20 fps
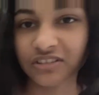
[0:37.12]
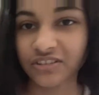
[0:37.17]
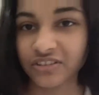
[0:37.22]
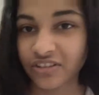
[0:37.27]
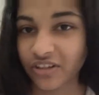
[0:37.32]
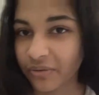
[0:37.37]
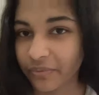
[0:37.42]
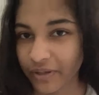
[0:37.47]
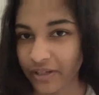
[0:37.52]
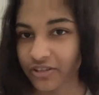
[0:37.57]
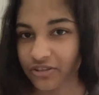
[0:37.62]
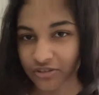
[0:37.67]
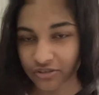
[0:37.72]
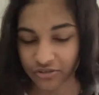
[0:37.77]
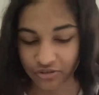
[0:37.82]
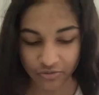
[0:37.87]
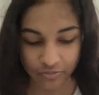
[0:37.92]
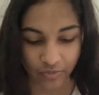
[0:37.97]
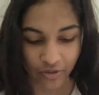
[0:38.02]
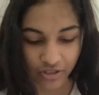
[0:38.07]
do you wet your
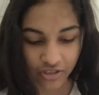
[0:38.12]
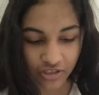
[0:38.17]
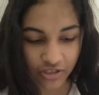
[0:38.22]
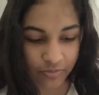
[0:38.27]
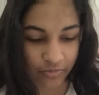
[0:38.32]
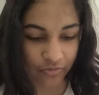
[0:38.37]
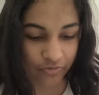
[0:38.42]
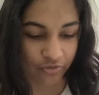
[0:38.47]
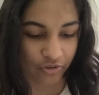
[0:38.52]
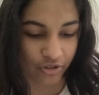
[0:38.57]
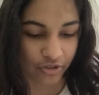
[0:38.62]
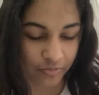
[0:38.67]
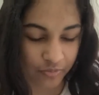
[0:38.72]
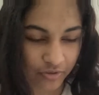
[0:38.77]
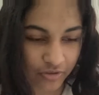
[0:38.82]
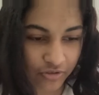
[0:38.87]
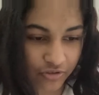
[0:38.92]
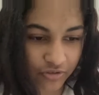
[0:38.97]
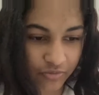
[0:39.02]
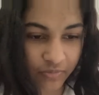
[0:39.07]
toothbrushes before you
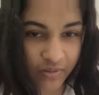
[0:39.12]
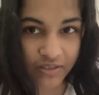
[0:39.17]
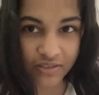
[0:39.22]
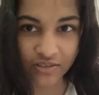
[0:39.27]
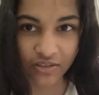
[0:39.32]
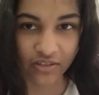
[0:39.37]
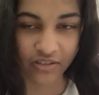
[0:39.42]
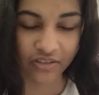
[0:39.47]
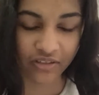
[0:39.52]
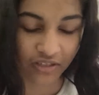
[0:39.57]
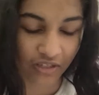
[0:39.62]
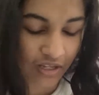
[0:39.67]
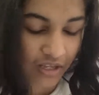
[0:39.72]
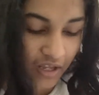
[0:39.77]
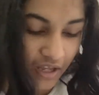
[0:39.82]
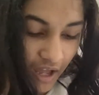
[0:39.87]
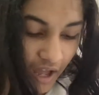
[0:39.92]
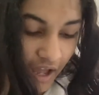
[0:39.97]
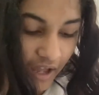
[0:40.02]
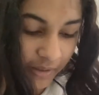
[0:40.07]
put toothpaste on it?
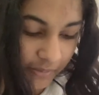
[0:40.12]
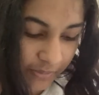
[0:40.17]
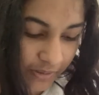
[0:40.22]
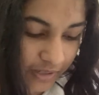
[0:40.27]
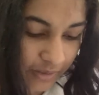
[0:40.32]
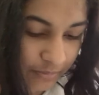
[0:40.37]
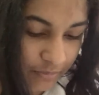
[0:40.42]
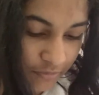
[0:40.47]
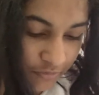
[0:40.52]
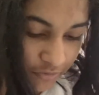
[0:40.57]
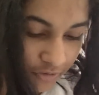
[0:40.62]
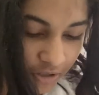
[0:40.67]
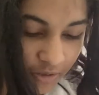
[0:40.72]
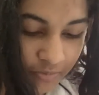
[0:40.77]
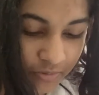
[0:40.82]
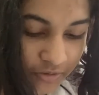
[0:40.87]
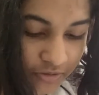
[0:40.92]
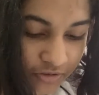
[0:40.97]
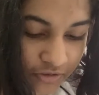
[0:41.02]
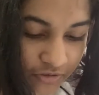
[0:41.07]
I wet it before I
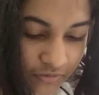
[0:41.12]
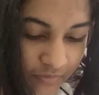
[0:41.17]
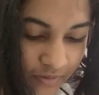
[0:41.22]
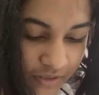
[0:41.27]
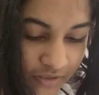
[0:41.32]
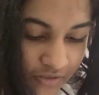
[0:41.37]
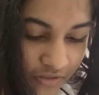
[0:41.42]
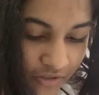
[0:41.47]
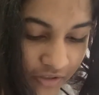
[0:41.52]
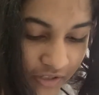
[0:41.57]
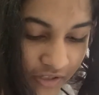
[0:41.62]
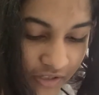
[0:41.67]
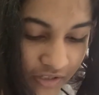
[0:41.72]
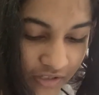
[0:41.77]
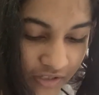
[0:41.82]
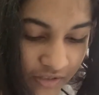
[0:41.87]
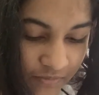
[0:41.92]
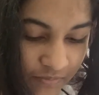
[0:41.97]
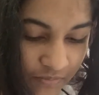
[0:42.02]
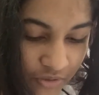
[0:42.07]
put toothpaste on
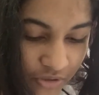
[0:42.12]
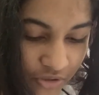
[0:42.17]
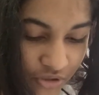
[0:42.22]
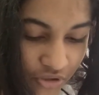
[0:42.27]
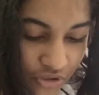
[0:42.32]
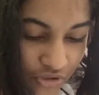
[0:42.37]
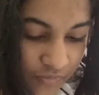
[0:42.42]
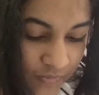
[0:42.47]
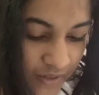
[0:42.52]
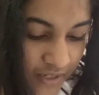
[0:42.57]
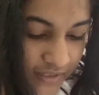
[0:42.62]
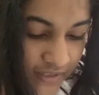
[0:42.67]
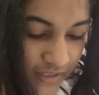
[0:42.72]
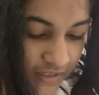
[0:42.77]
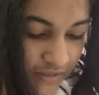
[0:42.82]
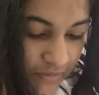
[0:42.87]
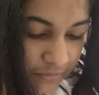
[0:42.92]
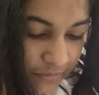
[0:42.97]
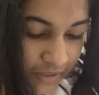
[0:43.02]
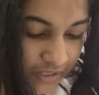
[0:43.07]
it, put the toothpaste and
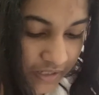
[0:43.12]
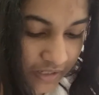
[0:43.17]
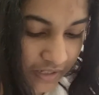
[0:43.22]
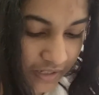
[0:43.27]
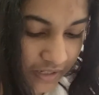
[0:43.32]
then wet it